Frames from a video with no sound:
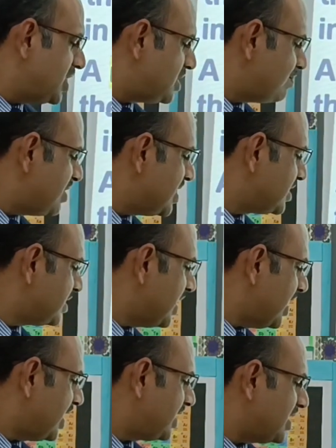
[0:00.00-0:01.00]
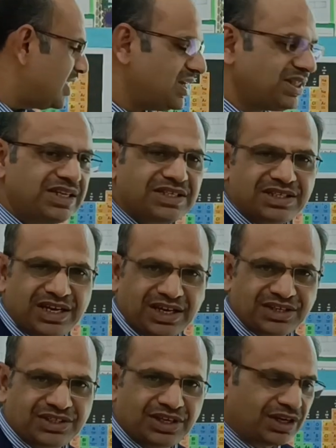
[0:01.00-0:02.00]
It means that in this
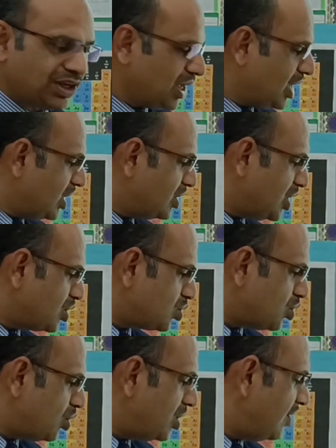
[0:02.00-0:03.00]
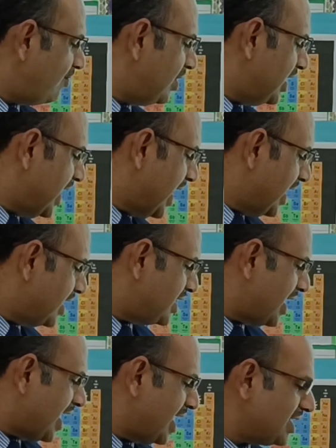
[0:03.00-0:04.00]
reaction, the sodium will
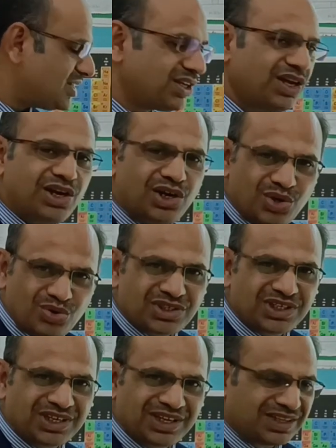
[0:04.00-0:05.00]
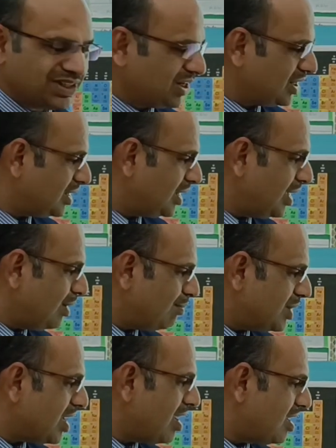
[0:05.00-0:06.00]
act as reducing agent
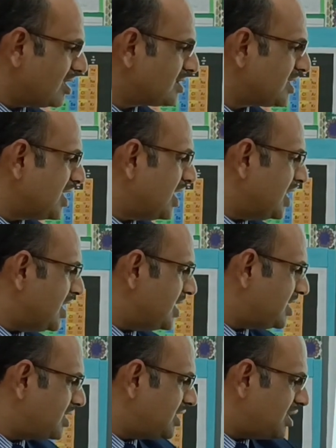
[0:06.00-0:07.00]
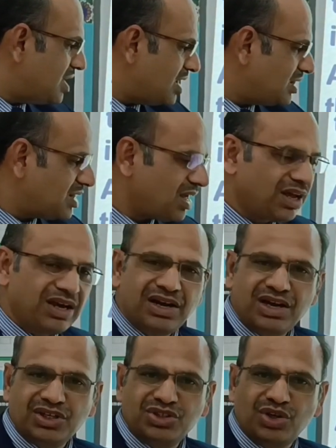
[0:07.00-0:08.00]
because it done the
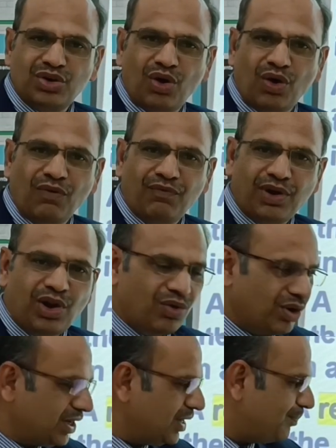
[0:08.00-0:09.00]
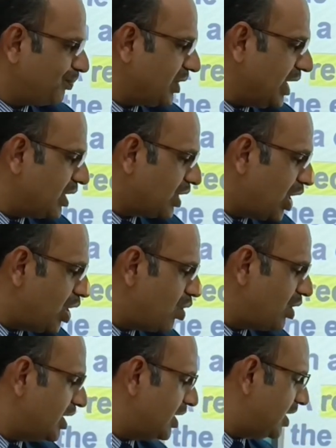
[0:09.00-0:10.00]
reduction of chlorine, and
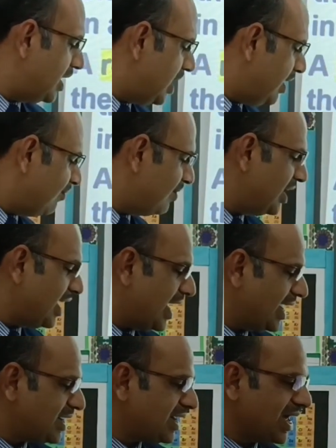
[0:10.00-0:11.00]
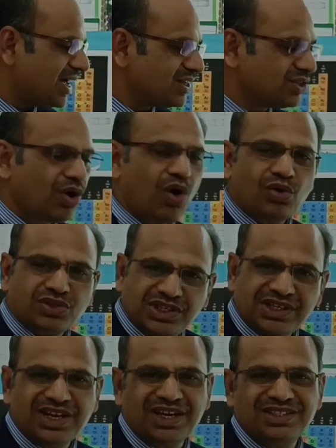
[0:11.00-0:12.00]
chlorine will act as
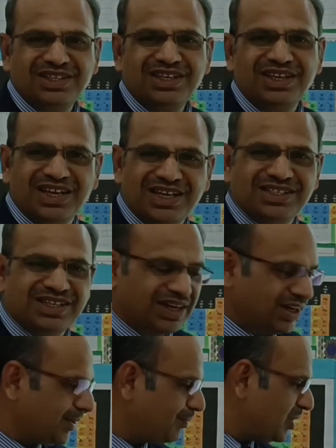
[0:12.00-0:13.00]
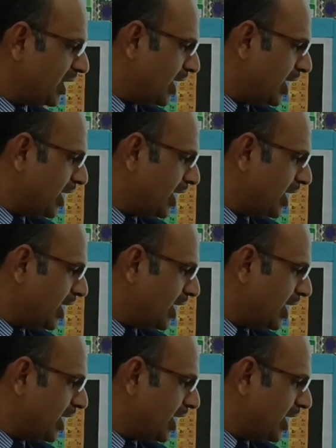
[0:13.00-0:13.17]
oxidizing agent.